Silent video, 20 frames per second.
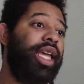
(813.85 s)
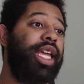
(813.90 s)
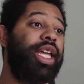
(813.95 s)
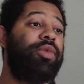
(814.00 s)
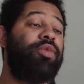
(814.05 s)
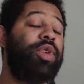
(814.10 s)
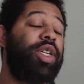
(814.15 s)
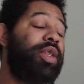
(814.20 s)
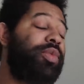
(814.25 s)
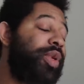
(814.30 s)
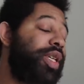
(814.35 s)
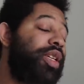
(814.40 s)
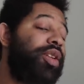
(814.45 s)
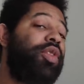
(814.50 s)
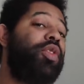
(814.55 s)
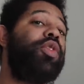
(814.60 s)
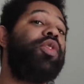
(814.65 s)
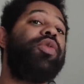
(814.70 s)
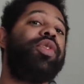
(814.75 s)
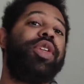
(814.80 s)
it would
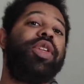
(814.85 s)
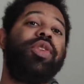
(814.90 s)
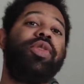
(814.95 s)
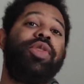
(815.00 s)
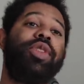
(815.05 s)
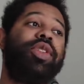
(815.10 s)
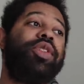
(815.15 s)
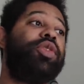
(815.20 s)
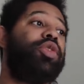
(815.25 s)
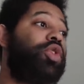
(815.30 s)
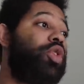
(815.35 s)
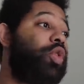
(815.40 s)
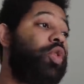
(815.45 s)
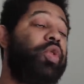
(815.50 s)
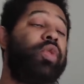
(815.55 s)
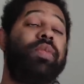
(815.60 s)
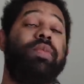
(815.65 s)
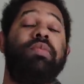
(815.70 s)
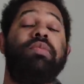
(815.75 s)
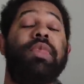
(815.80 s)
behoove you
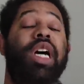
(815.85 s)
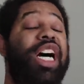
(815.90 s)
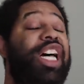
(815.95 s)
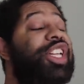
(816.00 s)
to